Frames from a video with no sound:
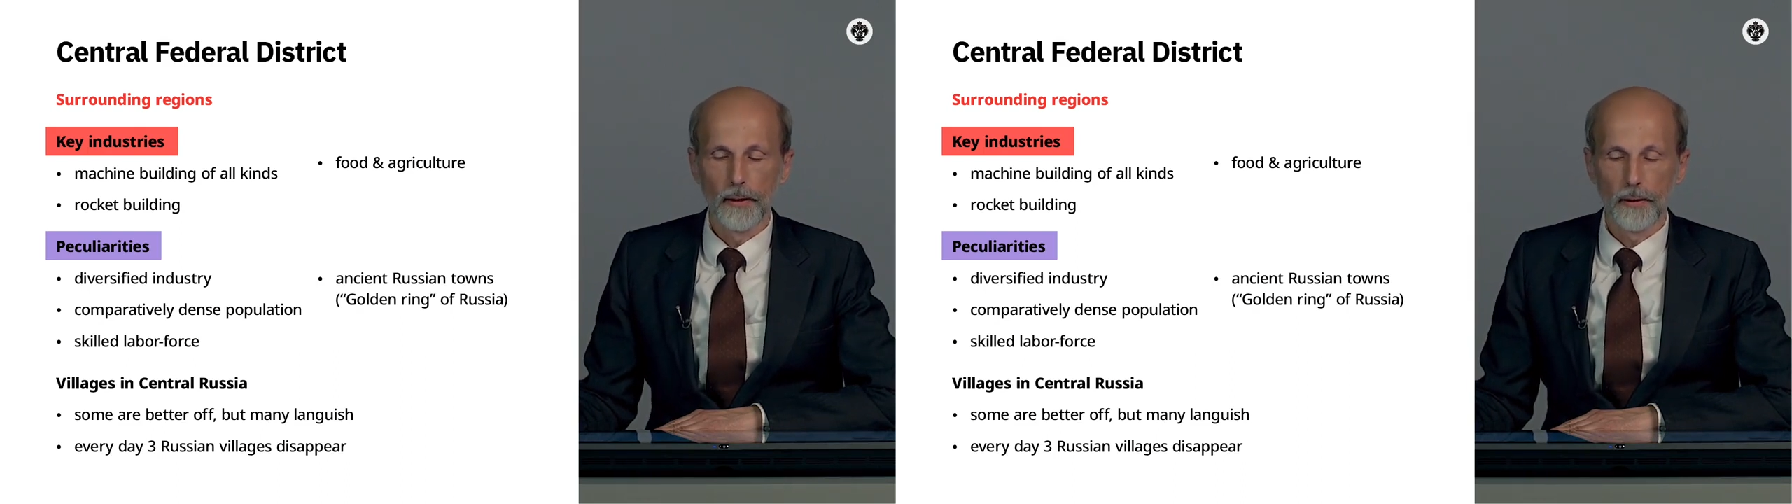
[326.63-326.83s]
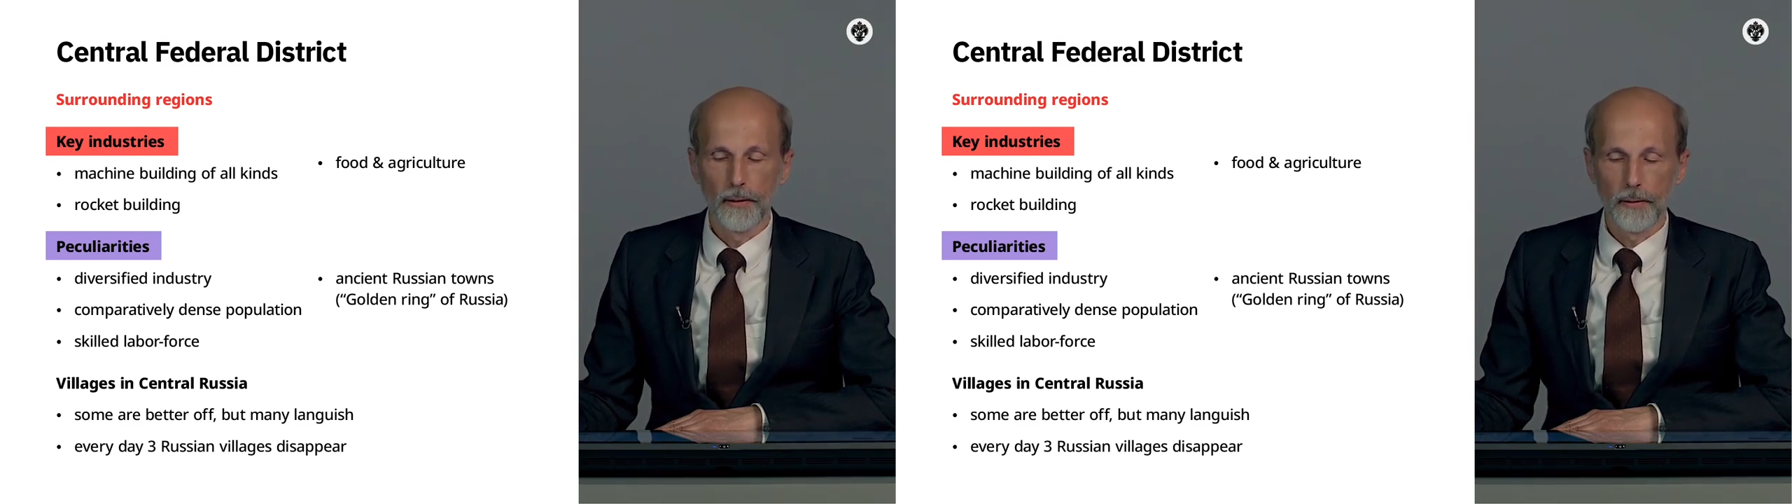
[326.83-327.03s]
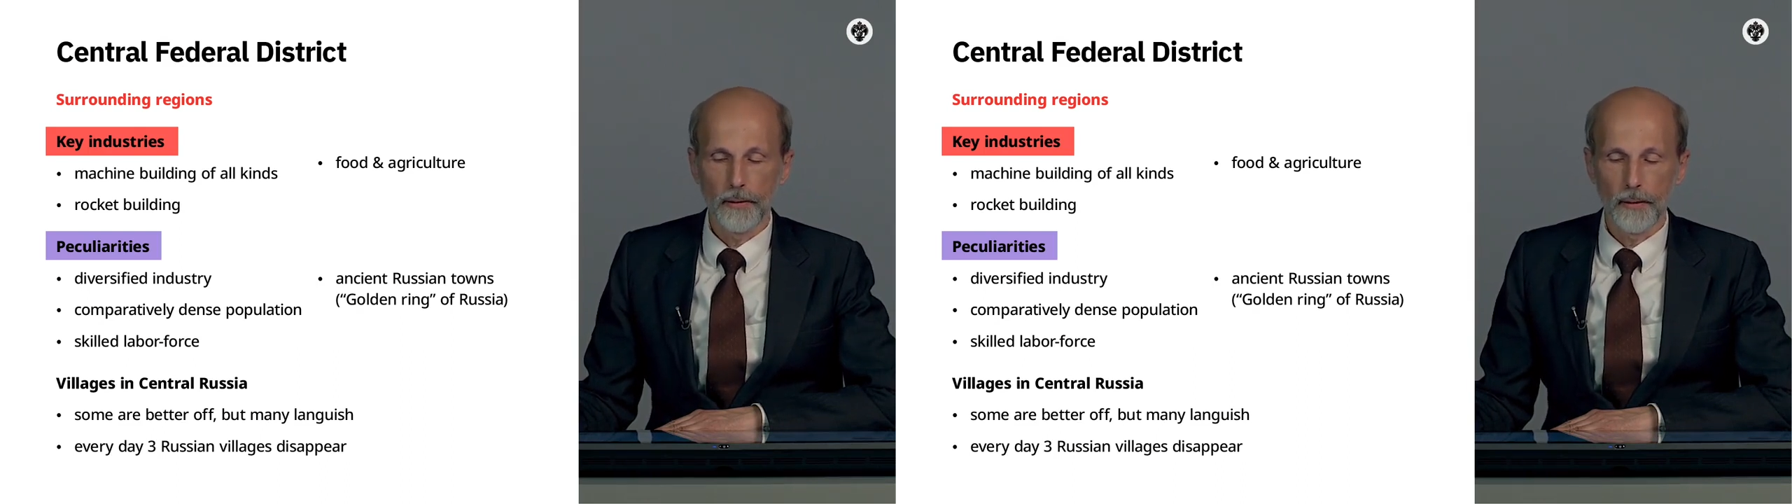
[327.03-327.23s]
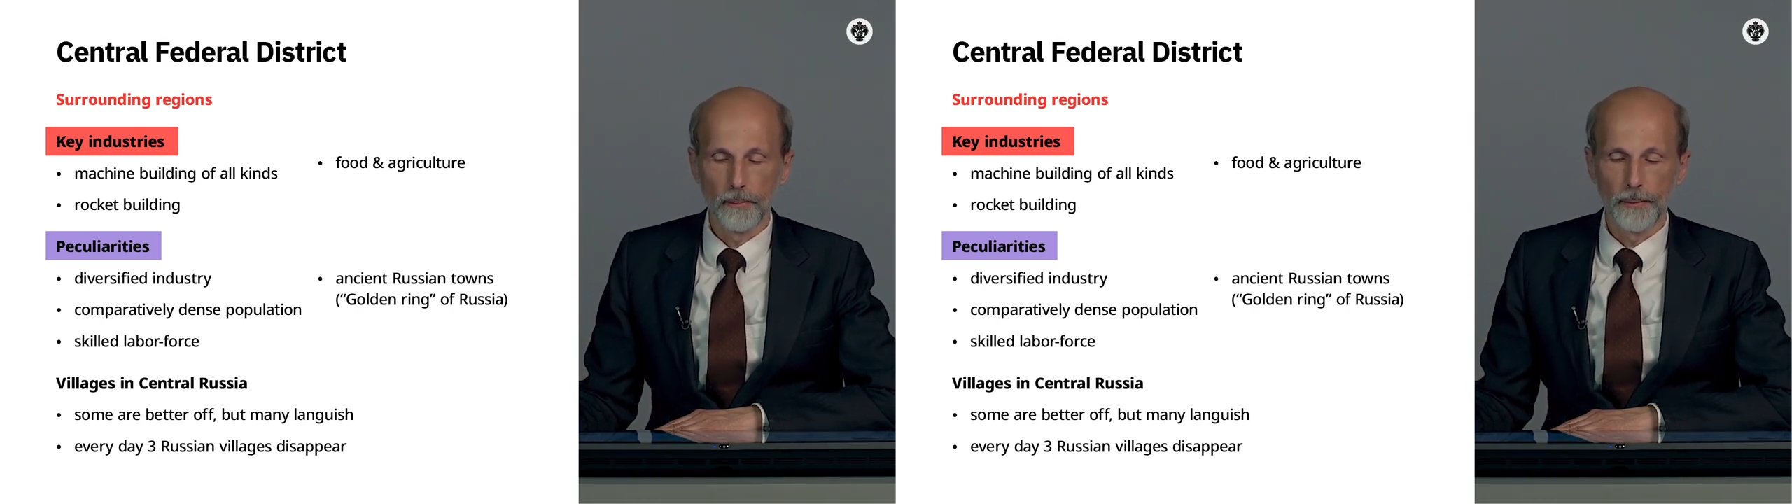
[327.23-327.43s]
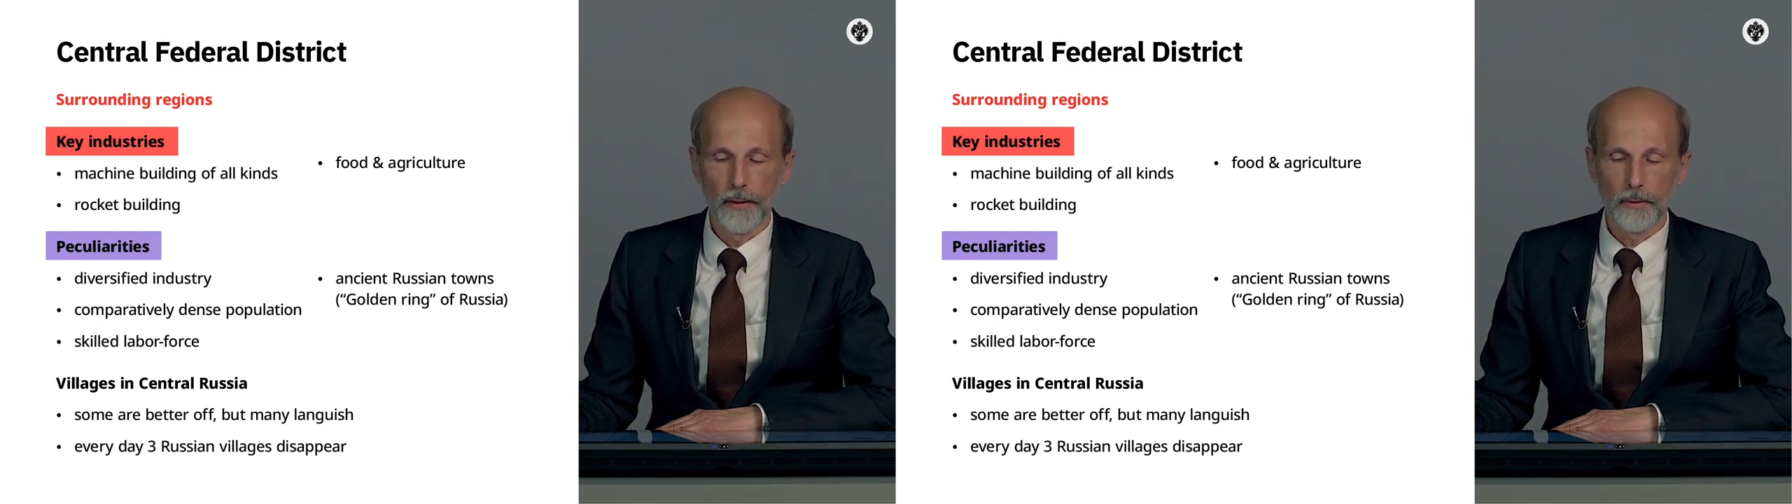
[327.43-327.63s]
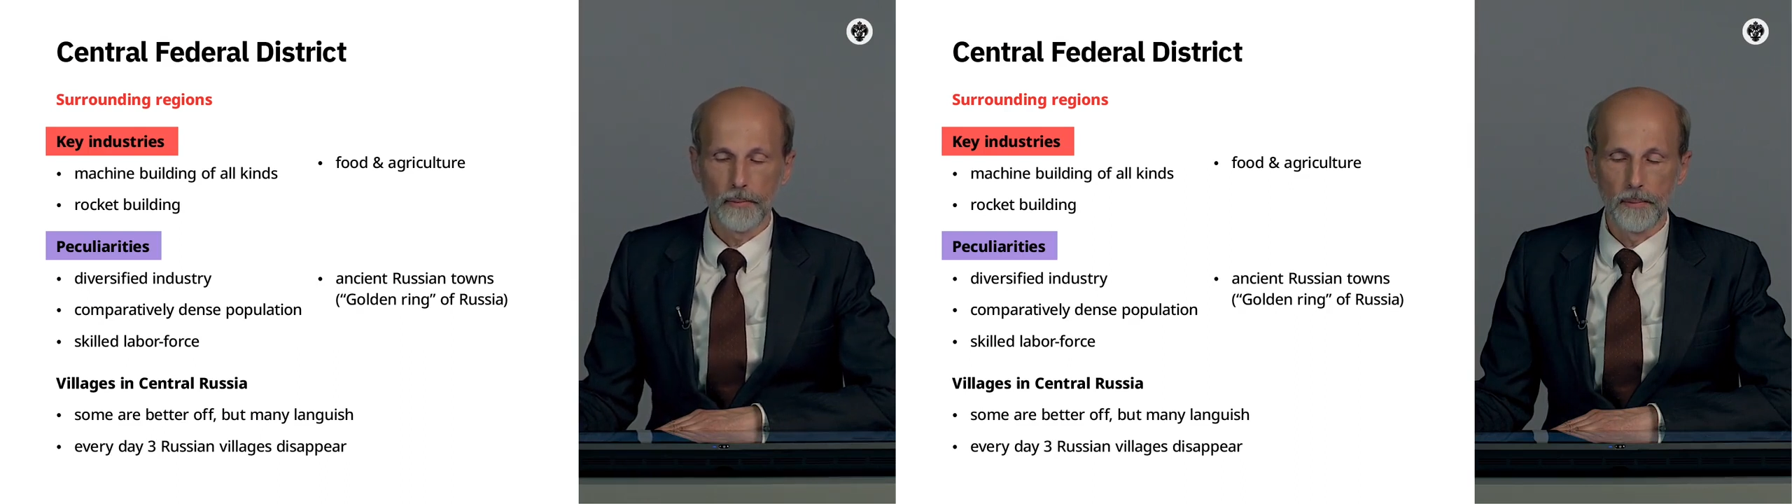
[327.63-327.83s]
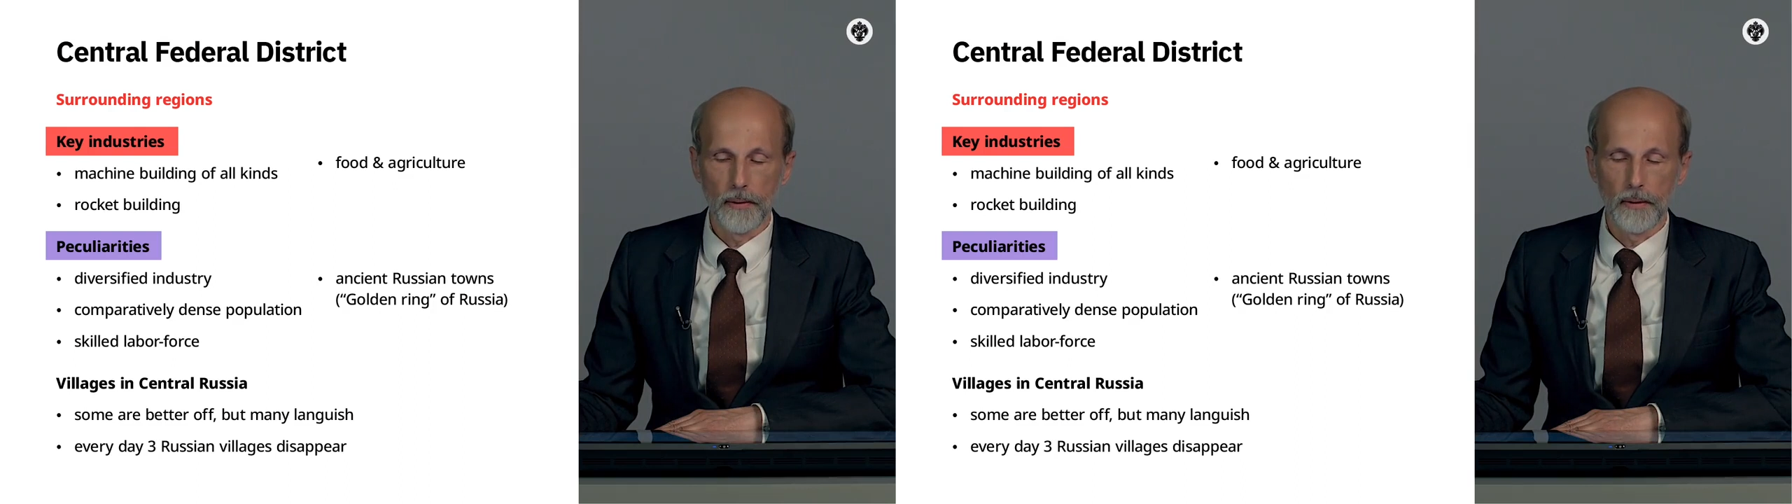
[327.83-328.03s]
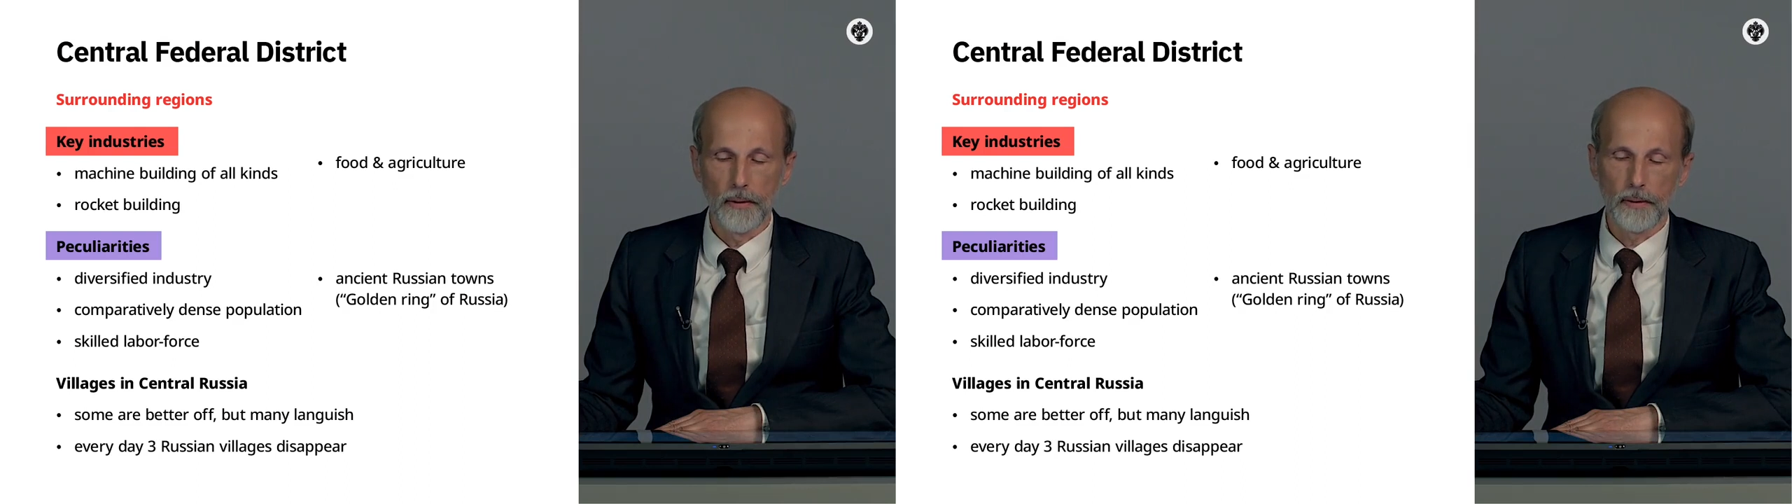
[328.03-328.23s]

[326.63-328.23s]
uh, comparatively,